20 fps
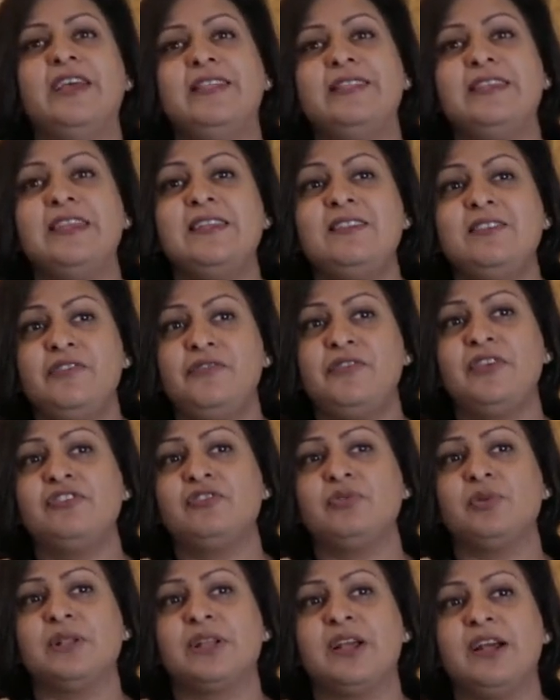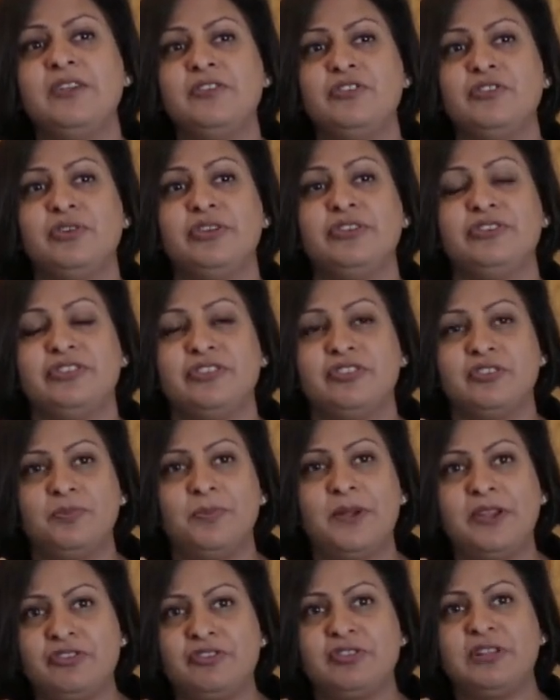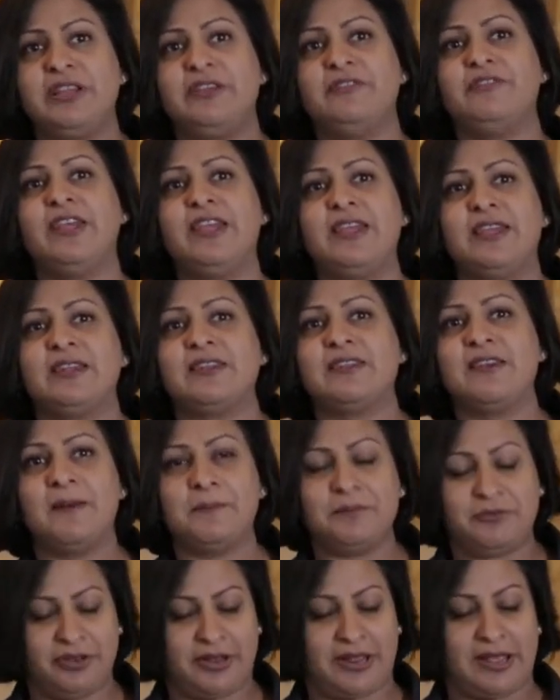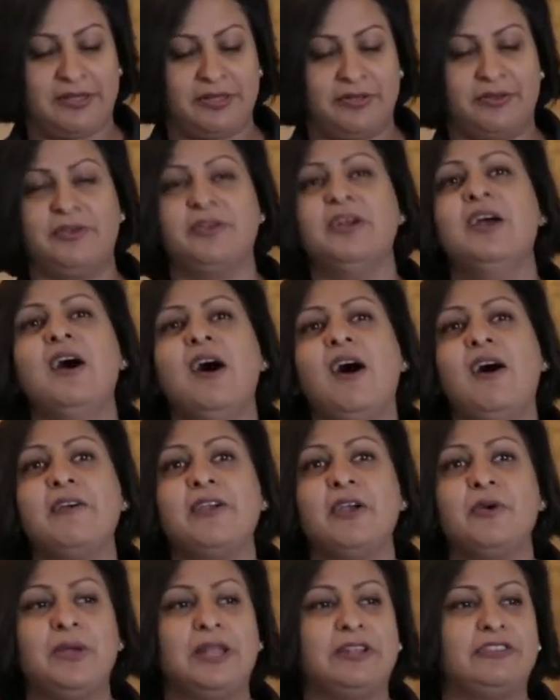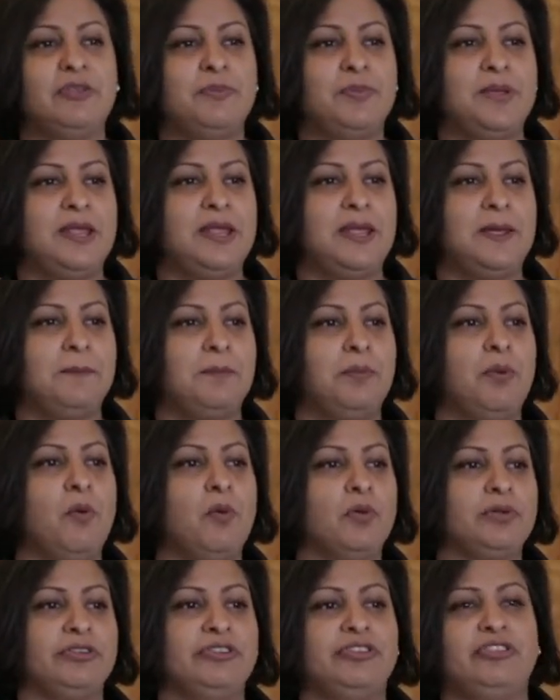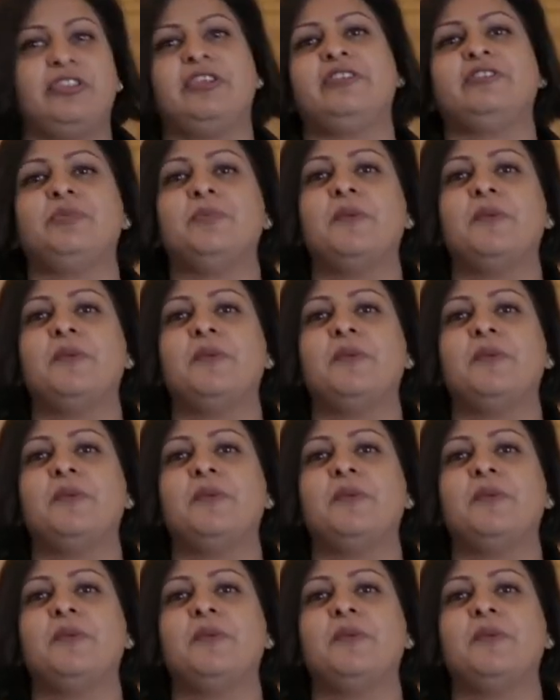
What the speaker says: The individual countries, especially if they can come together, are going to be important as